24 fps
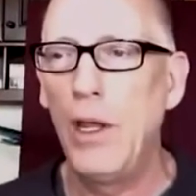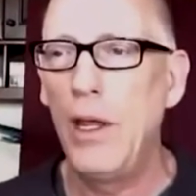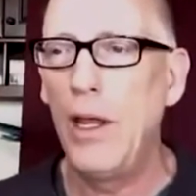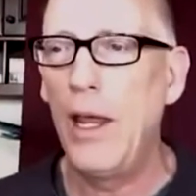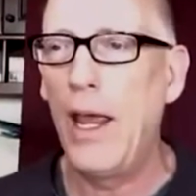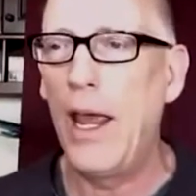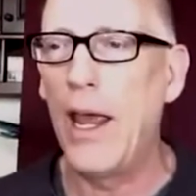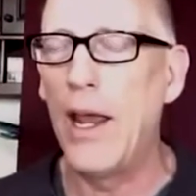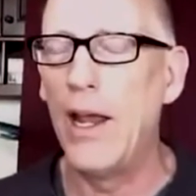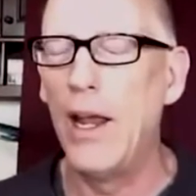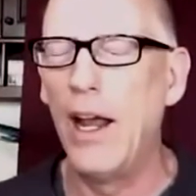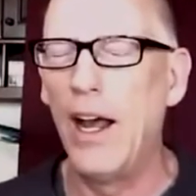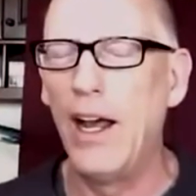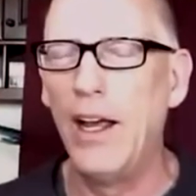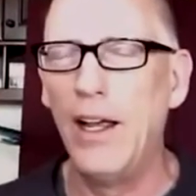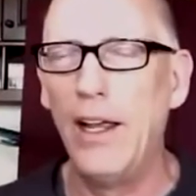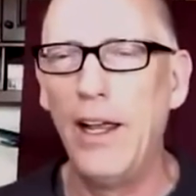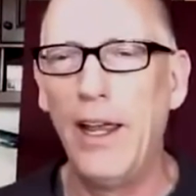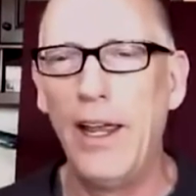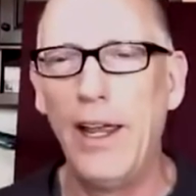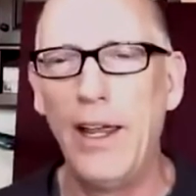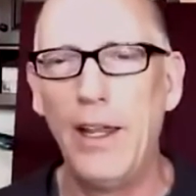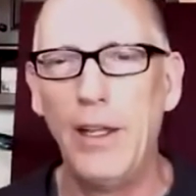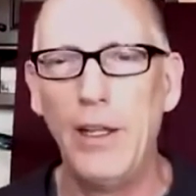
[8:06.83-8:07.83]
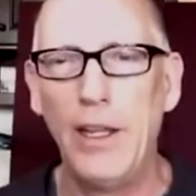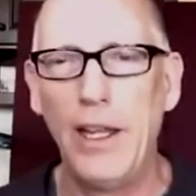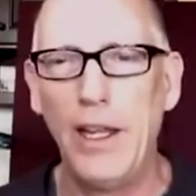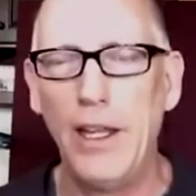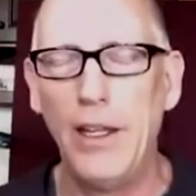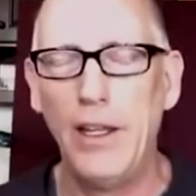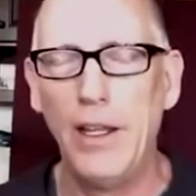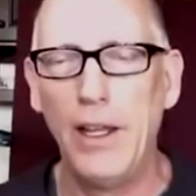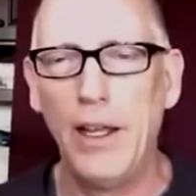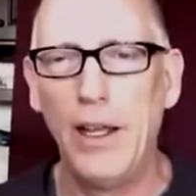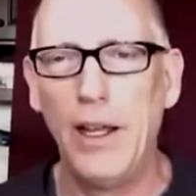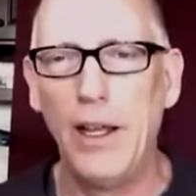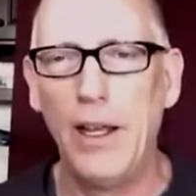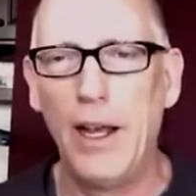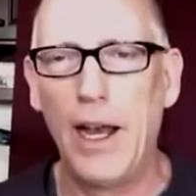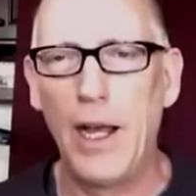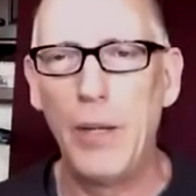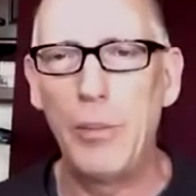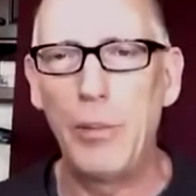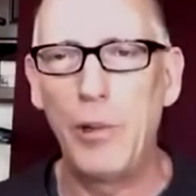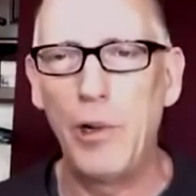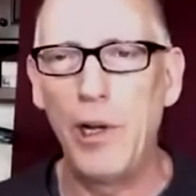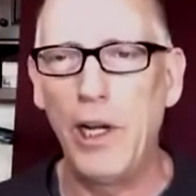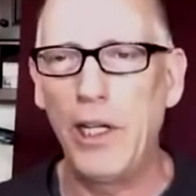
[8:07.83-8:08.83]
And I
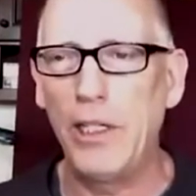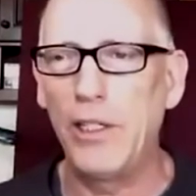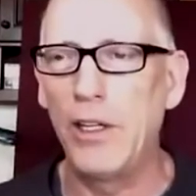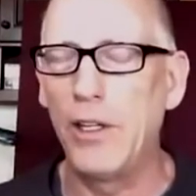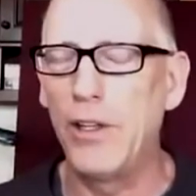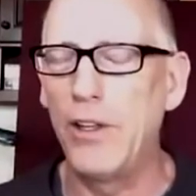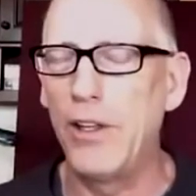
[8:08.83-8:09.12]
predicted